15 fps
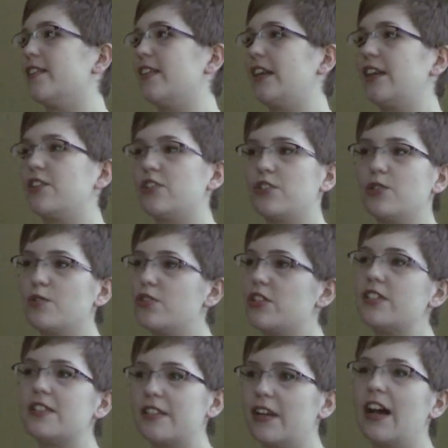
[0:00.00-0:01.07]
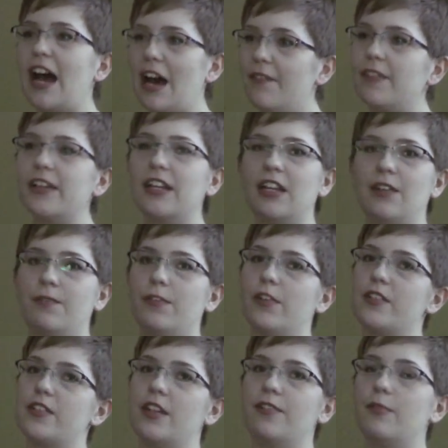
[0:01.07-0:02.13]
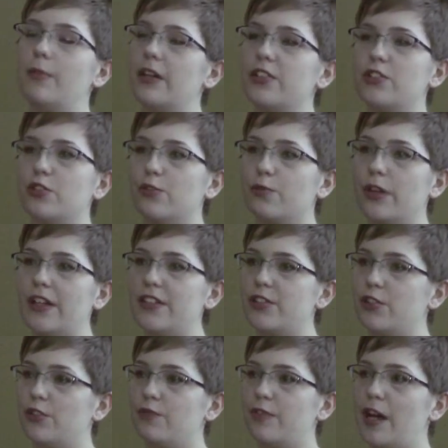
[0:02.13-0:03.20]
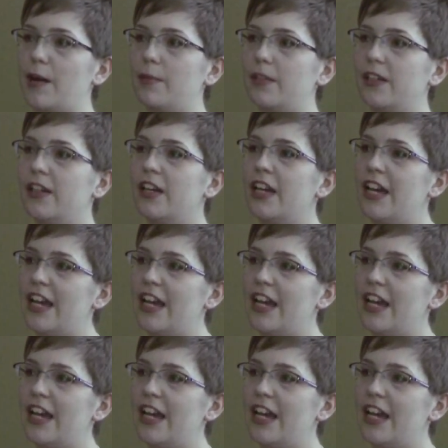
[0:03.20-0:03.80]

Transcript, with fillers: like do you just advocating for yourself amongst your friends, your family,